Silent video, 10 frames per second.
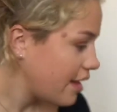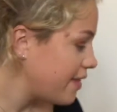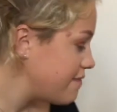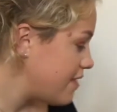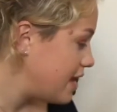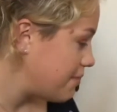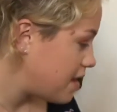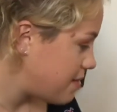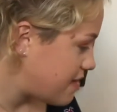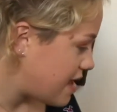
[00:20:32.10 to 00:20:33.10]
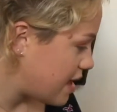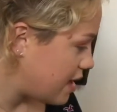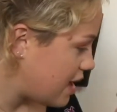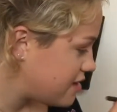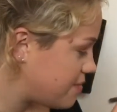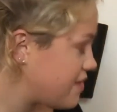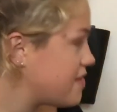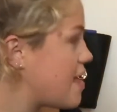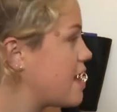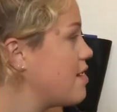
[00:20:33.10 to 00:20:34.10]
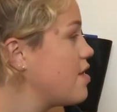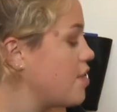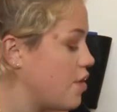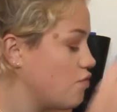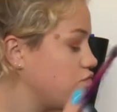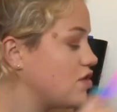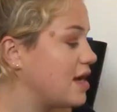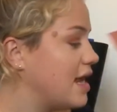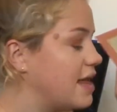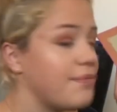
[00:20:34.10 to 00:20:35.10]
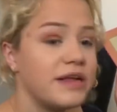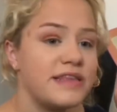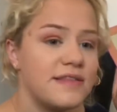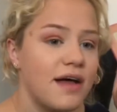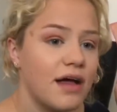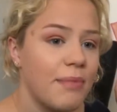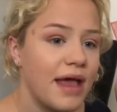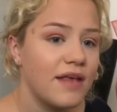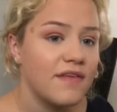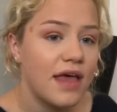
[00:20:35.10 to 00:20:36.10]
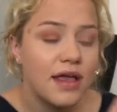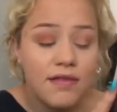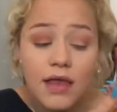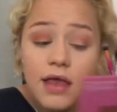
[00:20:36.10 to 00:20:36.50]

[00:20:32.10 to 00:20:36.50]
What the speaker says: And finally, I'm going to be taking Lust, which is like a really pretty dark pink shade,